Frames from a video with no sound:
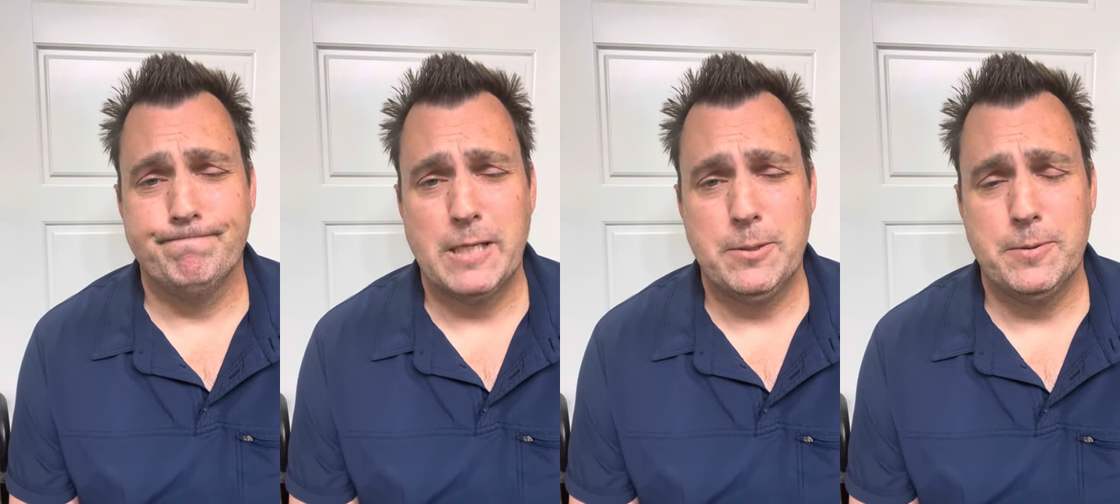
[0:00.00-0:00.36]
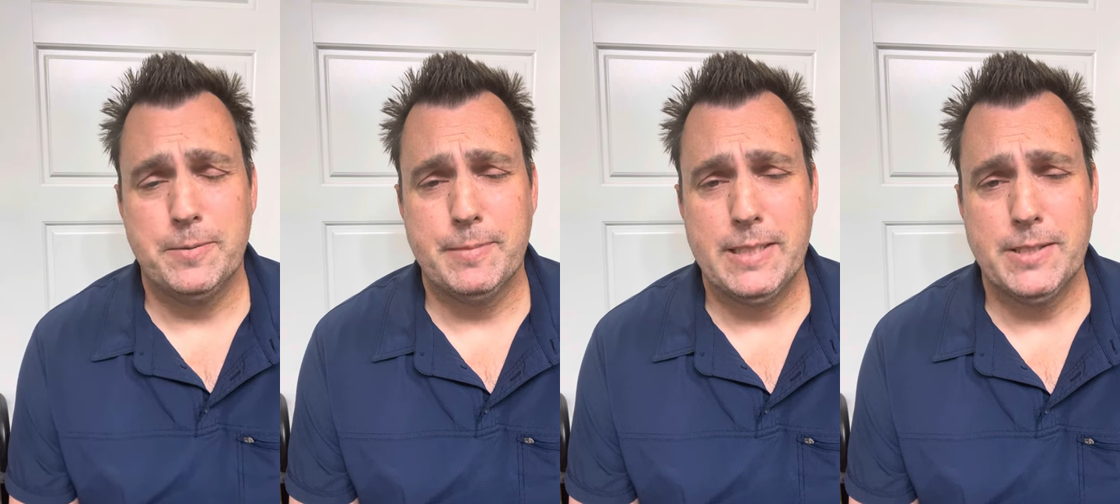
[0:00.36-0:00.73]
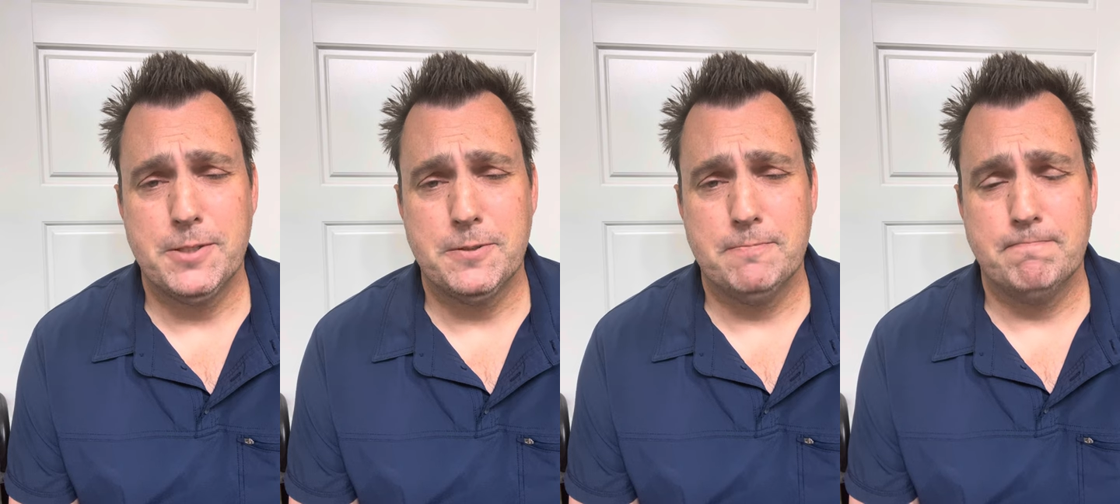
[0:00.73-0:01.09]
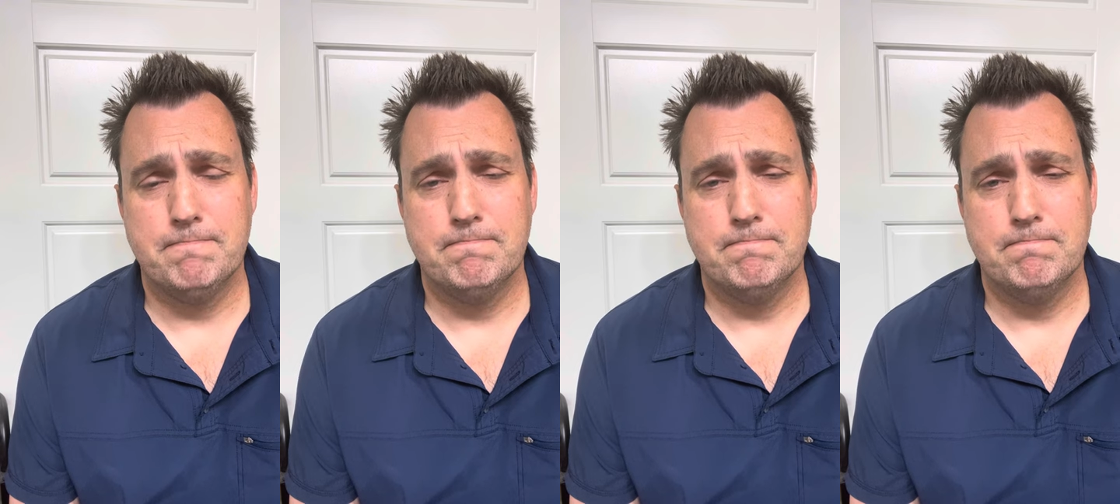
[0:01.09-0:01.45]
I would imagine
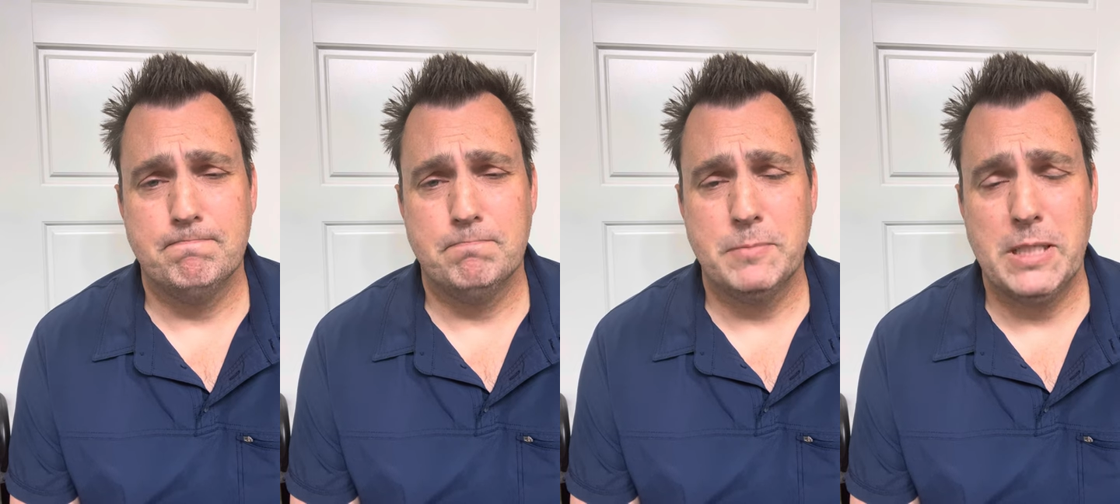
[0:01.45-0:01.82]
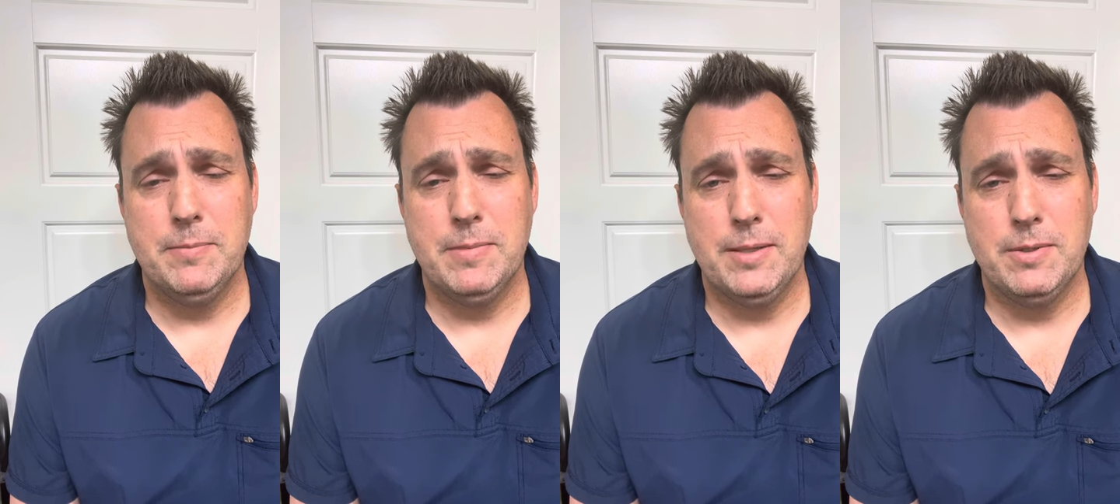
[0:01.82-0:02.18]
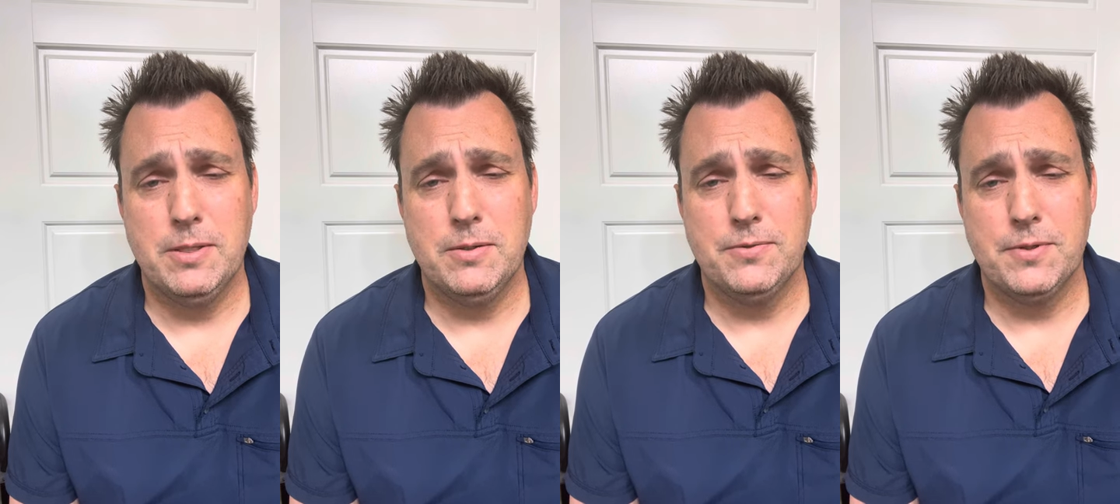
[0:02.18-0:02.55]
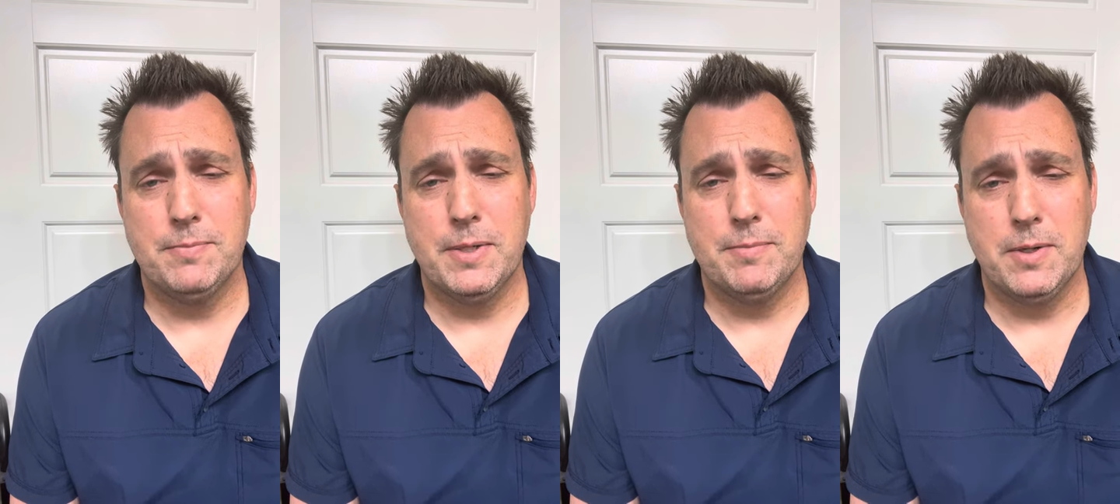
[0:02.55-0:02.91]
he may be using
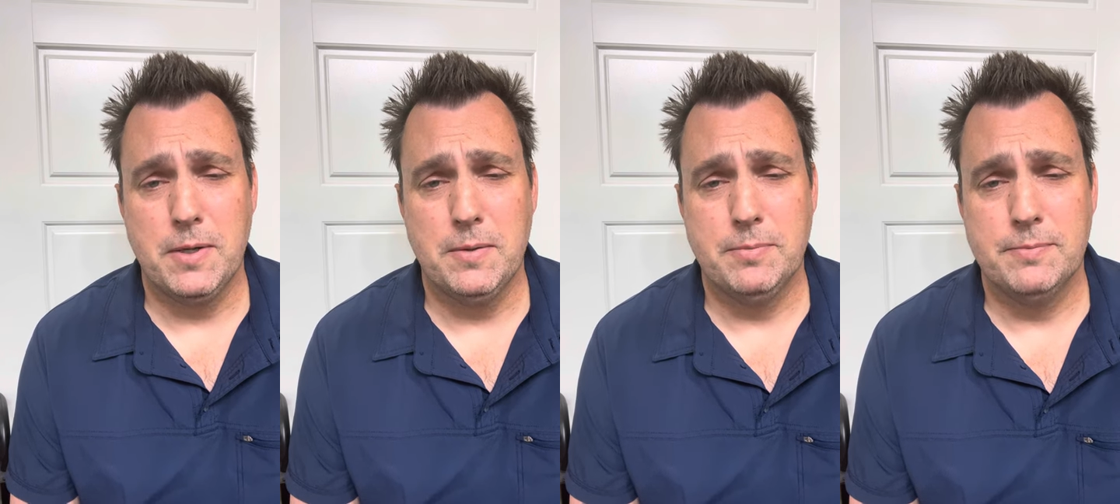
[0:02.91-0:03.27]
my pipe.